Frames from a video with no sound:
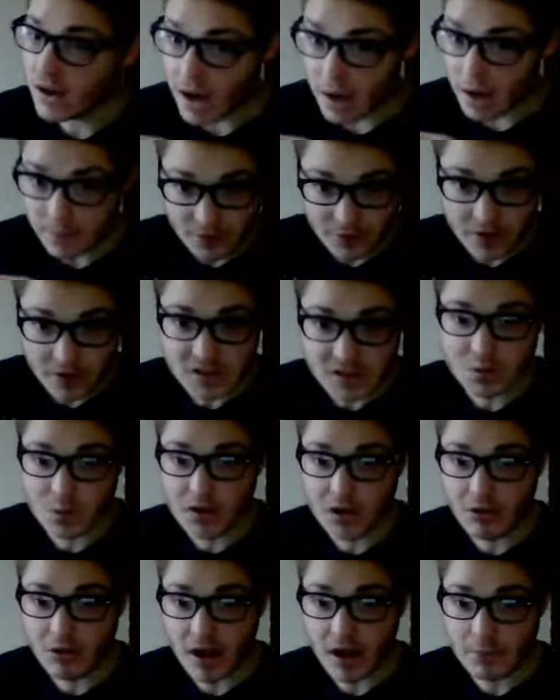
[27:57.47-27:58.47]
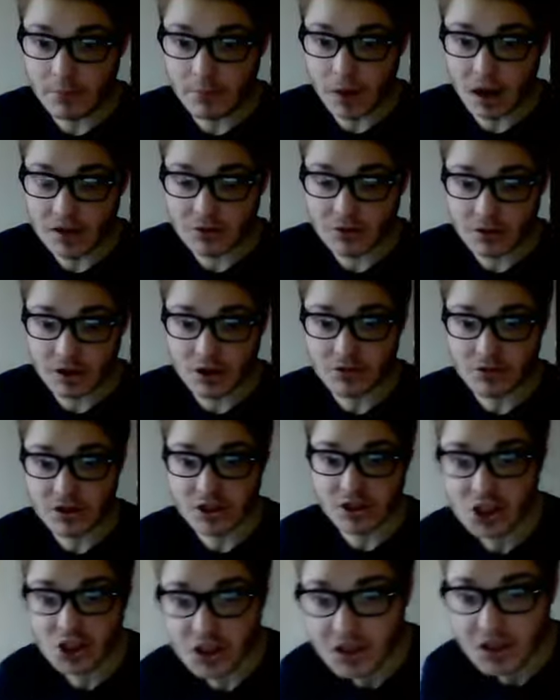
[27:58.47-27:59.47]
I'm friends with a lot of moderate
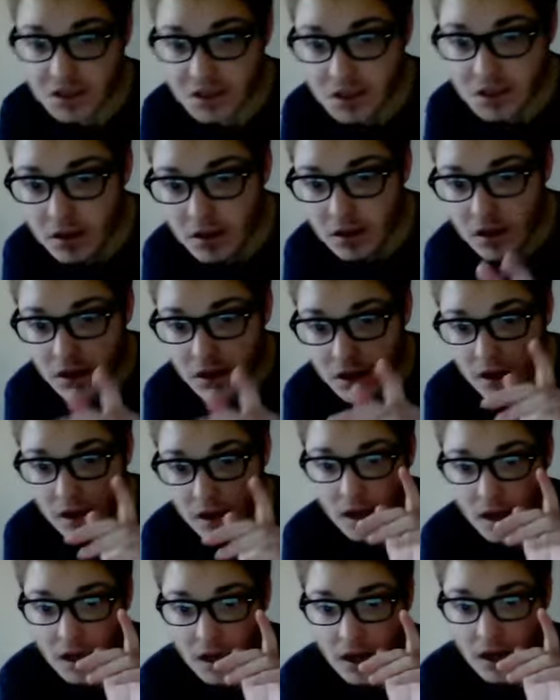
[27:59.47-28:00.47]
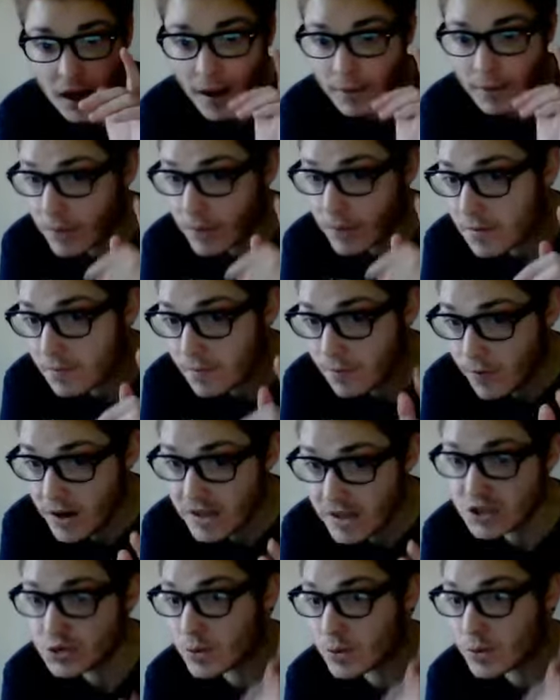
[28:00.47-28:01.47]
Christians. I'm not
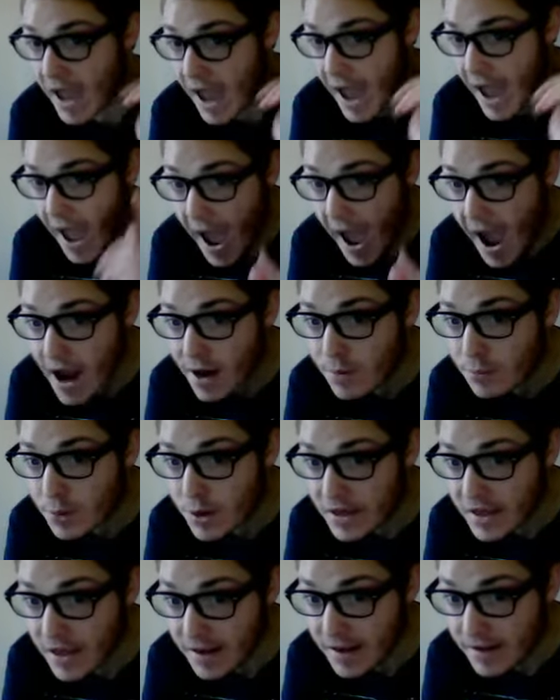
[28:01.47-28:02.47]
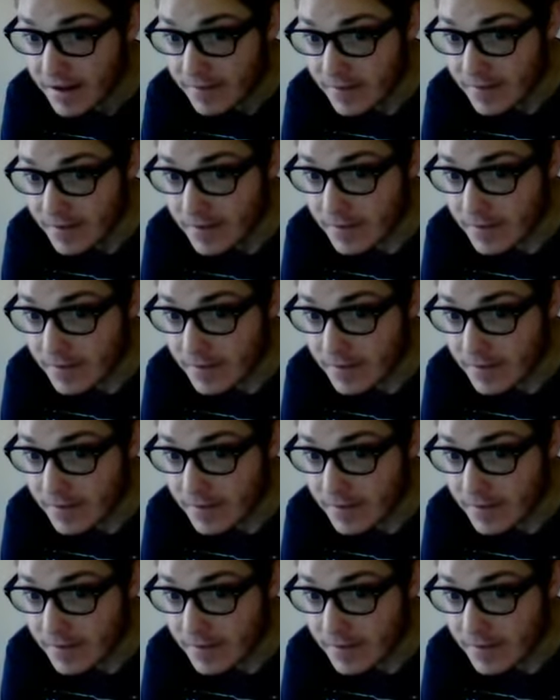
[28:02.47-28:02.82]
friends with arrogant,